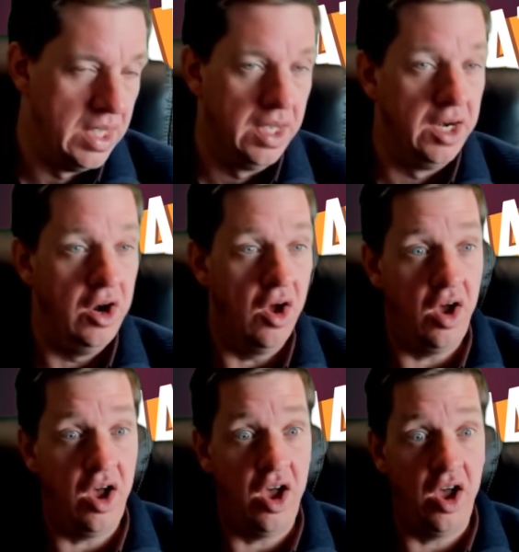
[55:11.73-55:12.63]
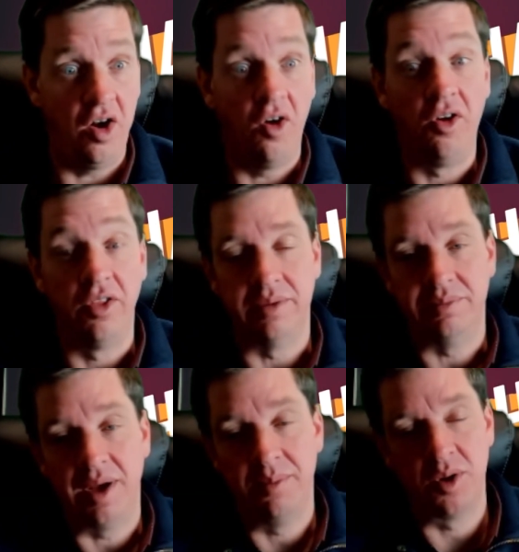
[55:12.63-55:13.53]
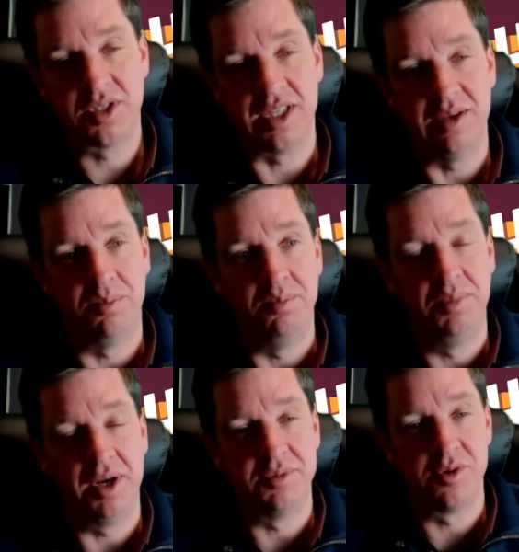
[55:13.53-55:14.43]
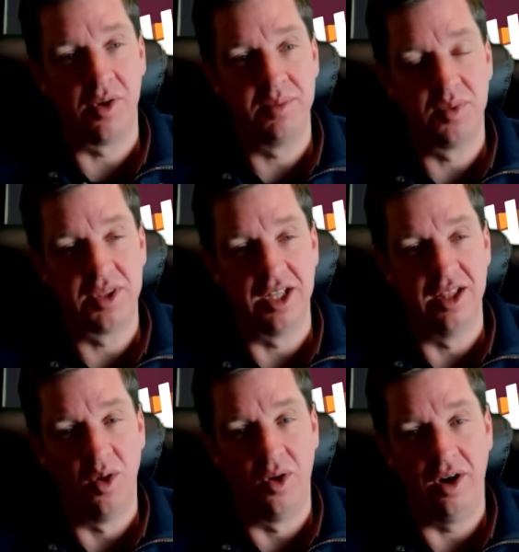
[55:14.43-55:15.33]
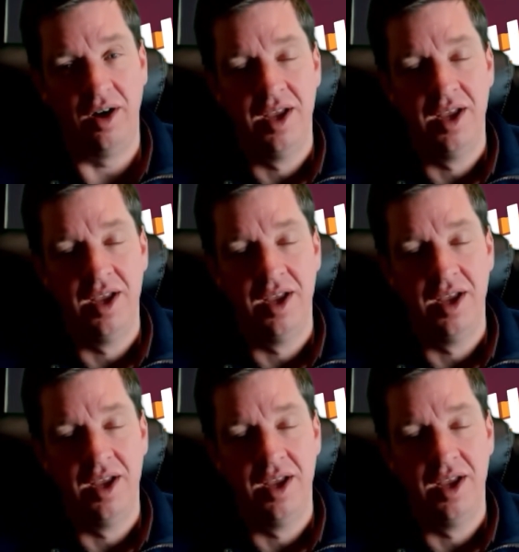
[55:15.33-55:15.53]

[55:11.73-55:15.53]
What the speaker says: Not all of them. I've mostly been absorbed with the lore.